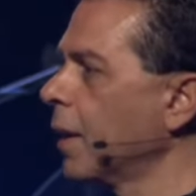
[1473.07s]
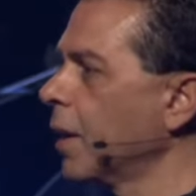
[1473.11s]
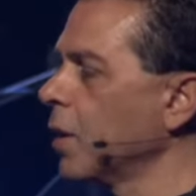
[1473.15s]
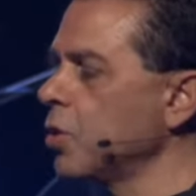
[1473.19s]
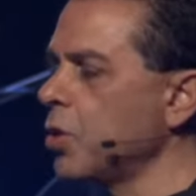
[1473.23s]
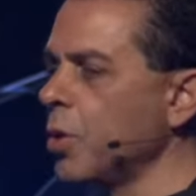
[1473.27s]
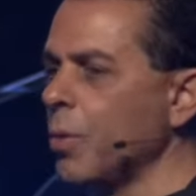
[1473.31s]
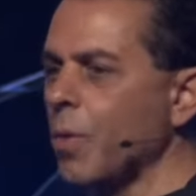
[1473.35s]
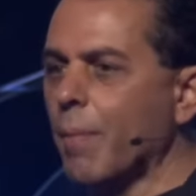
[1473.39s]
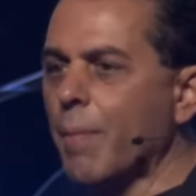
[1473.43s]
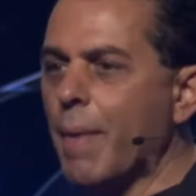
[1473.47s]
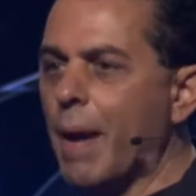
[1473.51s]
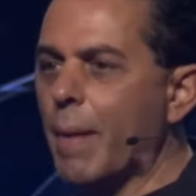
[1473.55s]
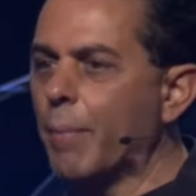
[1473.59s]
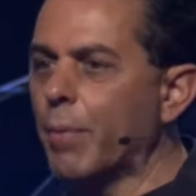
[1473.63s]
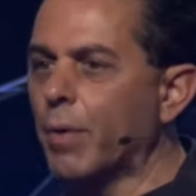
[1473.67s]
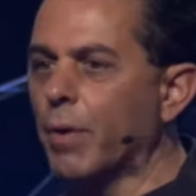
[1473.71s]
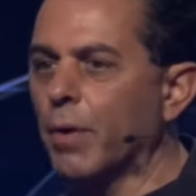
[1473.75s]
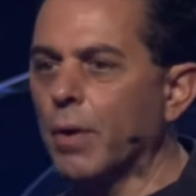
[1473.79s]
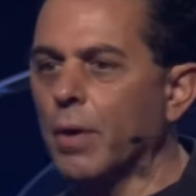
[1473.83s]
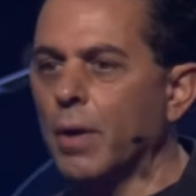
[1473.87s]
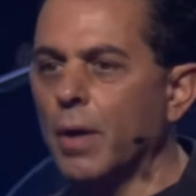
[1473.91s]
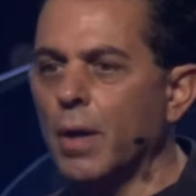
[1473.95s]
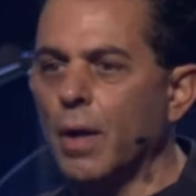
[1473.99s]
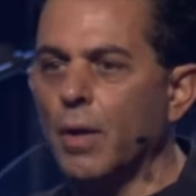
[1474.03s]
Because you
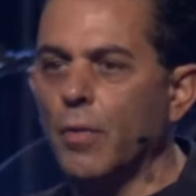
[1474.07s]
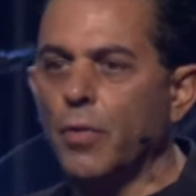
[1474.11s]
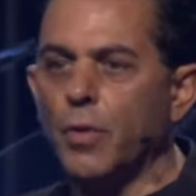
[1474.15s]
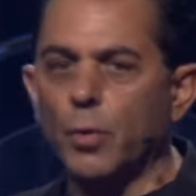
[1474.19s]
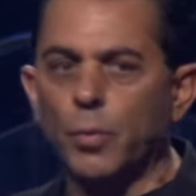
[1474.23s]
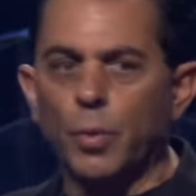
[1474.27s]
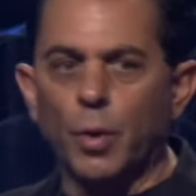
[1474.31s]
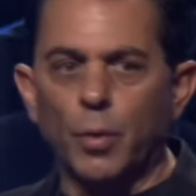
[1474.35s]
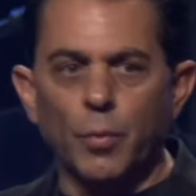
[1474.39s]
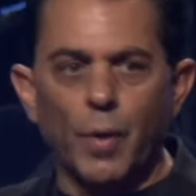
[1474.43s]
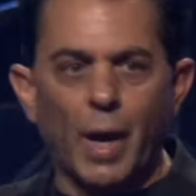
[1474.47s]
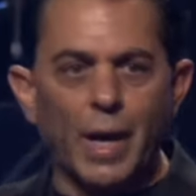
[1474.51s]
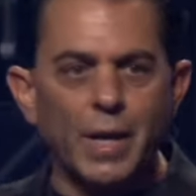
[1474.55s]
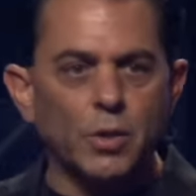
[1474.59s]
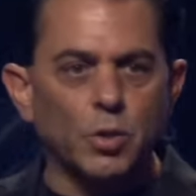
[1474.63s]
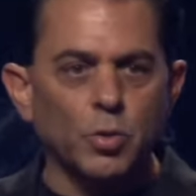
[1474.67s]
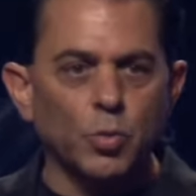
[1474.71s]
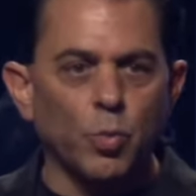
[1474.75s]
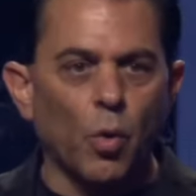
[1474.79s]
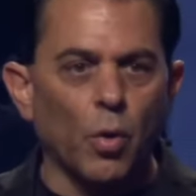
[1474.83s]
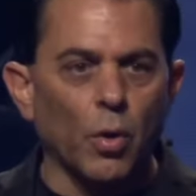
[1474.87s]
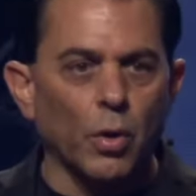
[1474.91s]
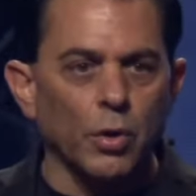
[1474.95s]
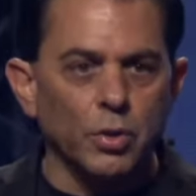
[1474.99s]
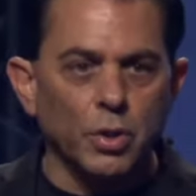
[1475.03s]
remember, there were
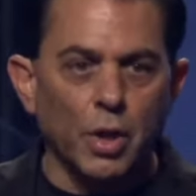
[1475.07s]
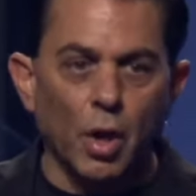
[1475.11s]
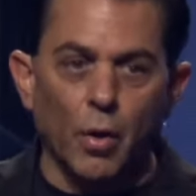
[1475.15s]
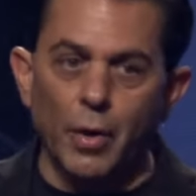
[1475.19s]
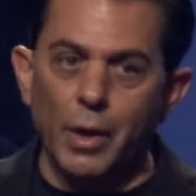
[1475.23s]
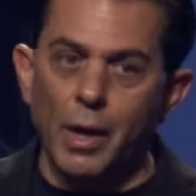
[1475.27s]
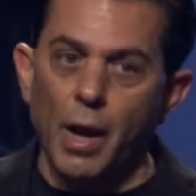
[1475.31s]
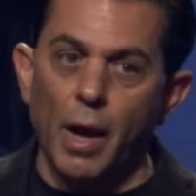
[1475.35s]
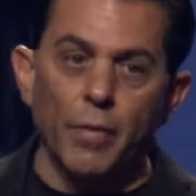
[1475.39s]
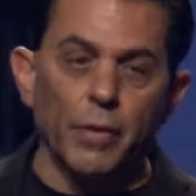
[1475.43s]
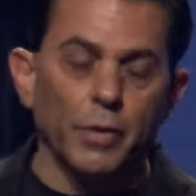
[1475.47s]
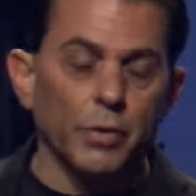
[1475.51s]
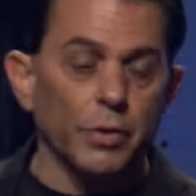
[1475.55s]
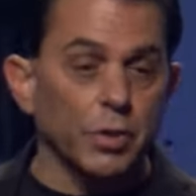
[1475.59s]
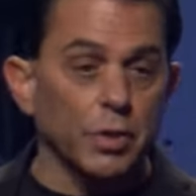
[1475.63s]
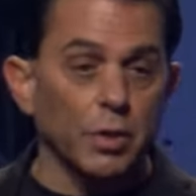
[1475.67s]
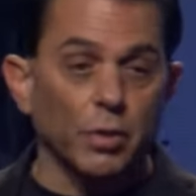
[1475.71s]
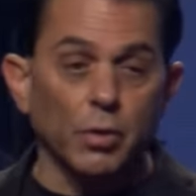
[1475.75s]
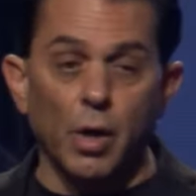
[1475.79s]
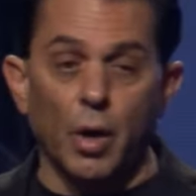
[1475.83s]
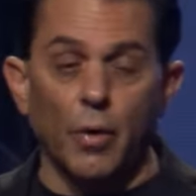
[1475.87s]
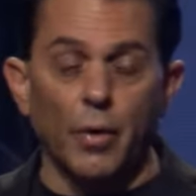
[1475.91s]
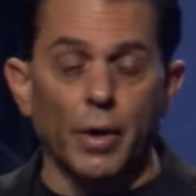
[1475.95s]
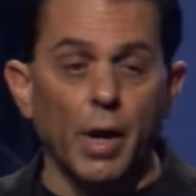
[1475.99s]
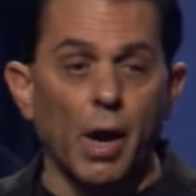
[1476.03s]
race wars going on, they're
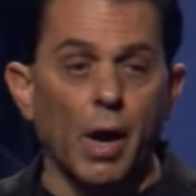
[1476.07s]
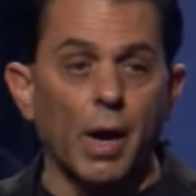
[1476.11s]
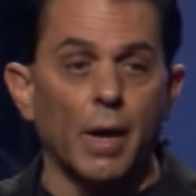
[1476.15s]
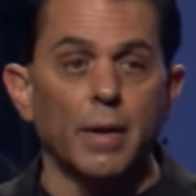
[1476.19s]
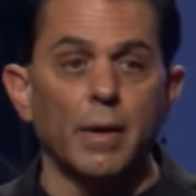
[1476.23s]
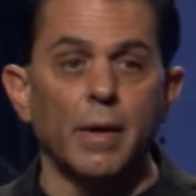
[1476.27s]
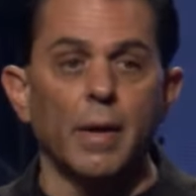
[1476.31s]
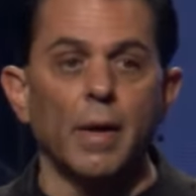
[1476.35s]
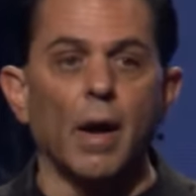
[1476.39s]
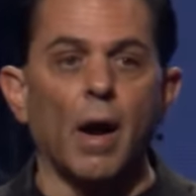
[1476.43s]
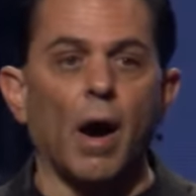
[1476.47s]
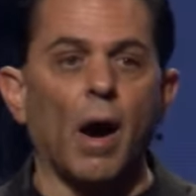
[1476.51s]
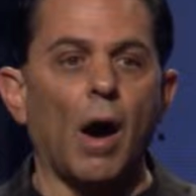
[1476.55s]
still going on,